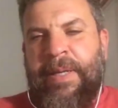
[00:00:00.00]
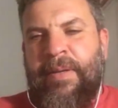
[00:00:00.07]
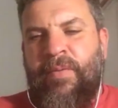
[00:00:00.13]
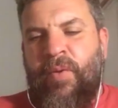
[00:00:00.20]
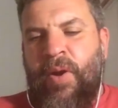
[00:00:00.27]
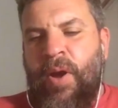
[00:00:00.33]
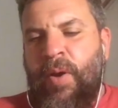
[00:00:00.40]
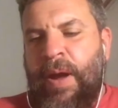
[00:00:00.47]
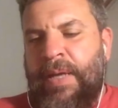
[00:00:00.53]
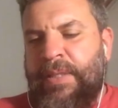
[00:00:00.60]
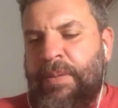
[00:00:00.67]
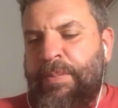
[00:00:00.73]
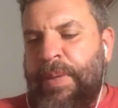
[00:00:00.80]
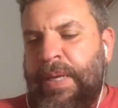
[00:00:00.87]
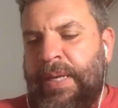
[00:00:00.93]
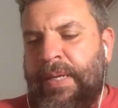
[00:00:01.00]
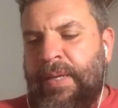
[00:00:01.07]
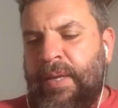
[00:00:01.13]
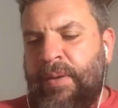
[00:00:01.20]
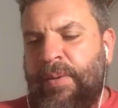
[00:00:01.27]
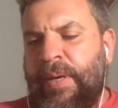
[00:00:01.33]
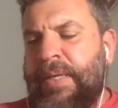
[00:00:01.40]
Renault hasn't been in the
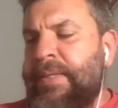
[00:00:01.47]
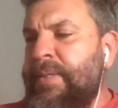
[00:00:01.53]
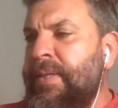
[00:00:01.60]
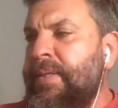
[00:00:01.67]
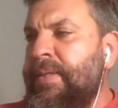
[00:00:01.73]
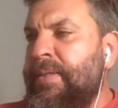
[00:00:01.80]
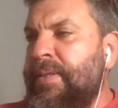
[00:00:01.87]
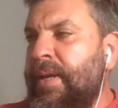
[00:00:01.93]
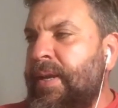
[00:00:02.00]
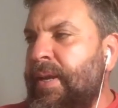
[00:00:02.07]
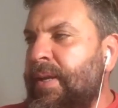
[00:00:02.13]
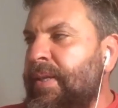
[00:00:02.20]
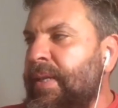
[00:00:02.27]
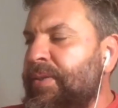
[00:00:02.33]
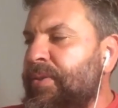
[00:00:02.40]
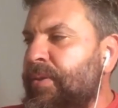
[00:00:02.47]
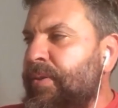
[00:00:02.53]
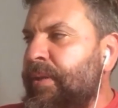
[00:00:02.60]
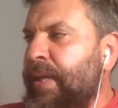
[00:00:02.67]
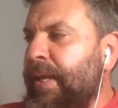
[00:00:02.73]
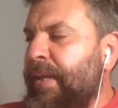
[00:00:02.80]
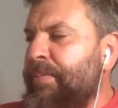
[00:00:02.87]
US since they sold
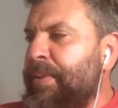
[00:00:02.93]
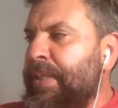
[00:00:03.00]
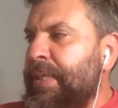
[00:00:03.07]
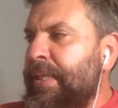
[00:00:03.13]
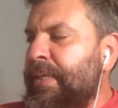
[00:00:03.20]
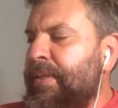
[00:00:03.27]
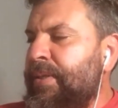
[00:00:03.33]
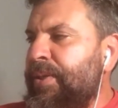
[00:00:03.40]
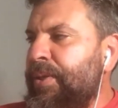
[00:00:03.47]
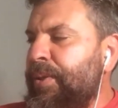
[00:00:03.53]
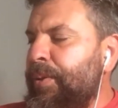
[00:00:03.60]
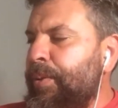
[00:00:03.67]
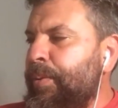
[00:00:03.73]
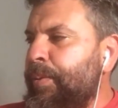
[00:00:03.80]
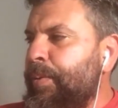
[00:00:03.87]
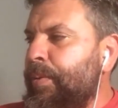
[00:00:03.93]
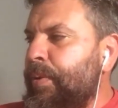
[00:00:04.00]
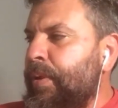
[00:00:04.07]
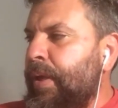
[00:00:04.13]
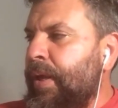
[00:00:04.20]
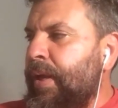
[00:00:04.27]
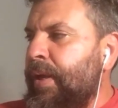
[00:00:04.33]
AMC to
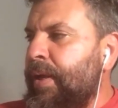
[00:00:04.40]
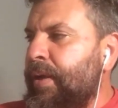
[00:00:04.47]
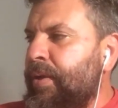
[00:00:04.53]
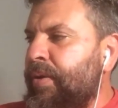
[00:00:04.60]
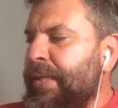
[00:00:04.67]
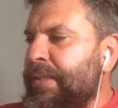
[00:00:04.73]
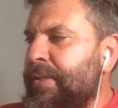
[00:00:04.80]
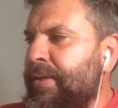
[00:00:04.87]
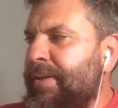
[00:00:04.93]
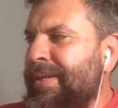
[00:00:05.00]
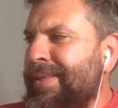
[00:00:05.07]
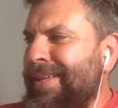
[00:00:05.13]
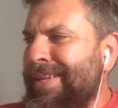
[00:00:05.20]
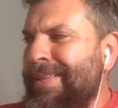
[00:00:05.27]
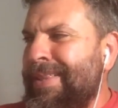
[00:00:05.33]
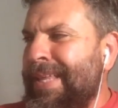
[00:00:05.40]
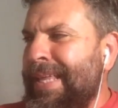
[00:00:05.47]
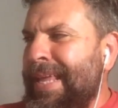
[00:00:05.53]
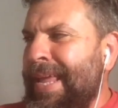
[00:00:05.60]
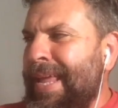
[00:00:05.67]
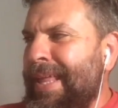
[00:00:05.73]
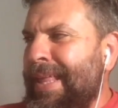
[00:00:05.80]
Chrysler in like
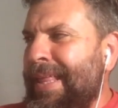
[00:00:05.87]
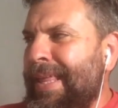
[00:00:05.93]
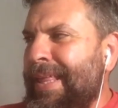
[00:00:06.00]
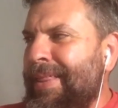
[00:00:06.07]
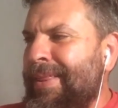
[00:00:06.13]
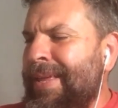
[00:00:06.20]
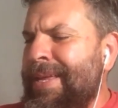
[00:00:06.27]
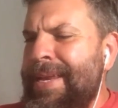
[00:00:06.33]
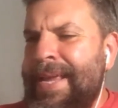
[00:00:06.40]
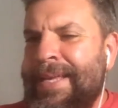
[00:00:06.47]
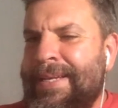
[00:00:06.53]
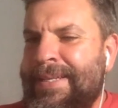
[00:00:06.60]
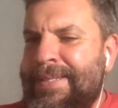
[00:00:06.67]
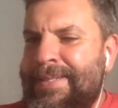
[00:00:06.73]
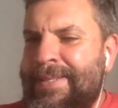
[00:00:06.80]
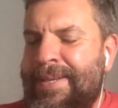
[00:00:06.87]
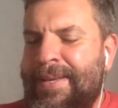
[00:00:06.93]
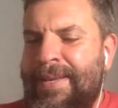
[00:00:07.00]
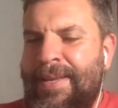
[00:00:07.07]
the late 80s.